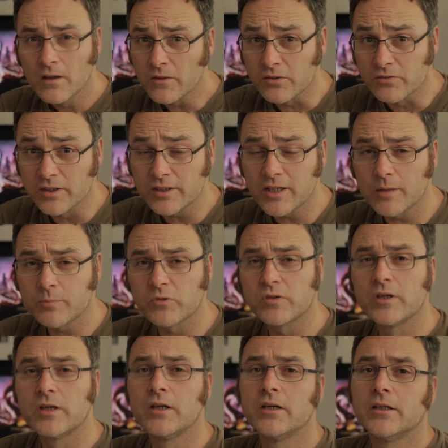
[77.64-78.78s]
The city
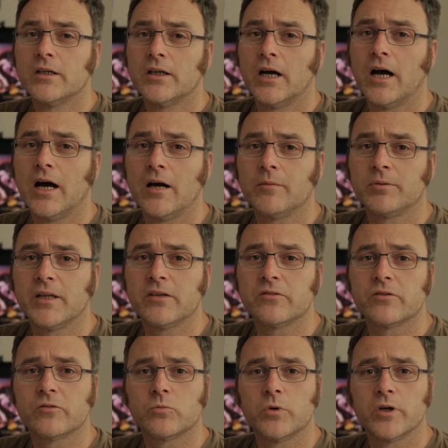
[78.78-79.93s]
hubs are
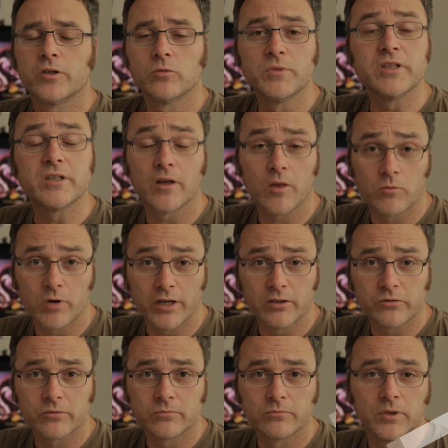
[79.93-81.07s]
places where you meet other
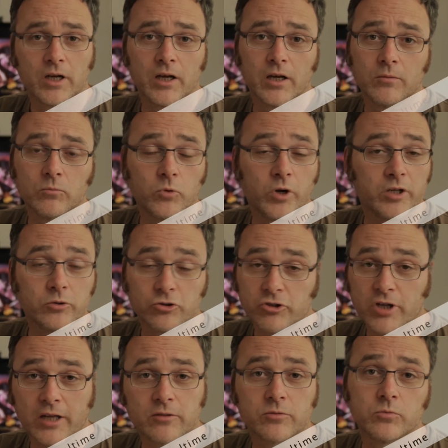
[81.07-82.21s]
runners, where you
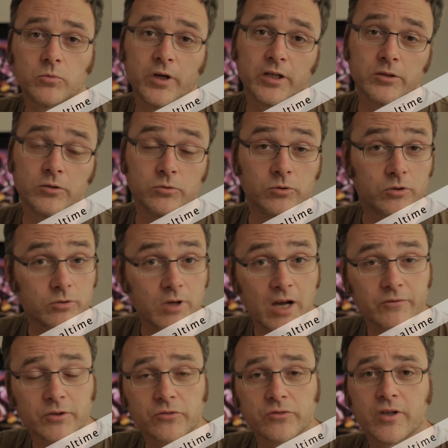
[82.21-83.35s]
chat, where you
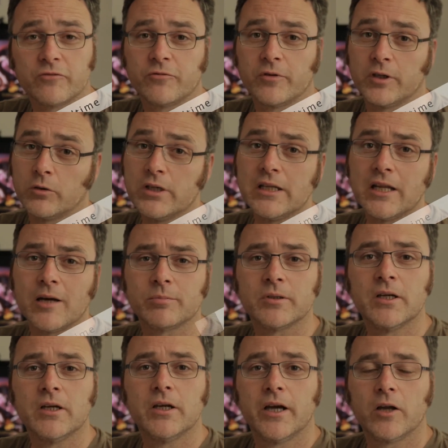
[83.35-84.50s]
craft your stuff, where you heal up,
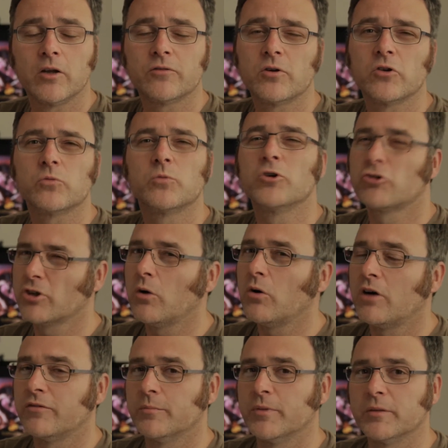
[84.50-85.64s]
and of course where you show
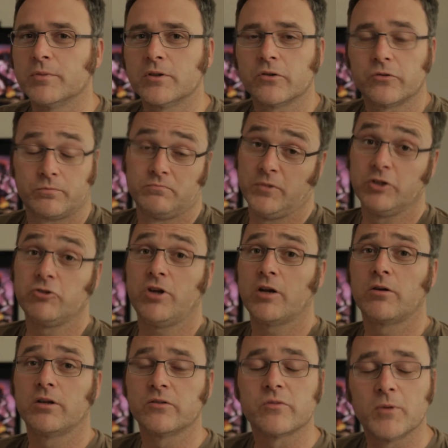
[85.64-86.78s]
off a bit, because in
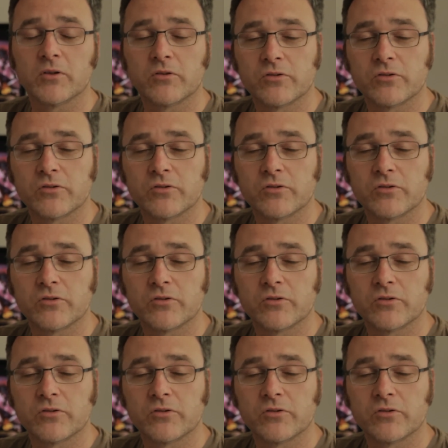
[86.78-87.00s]
Shadowrun it's about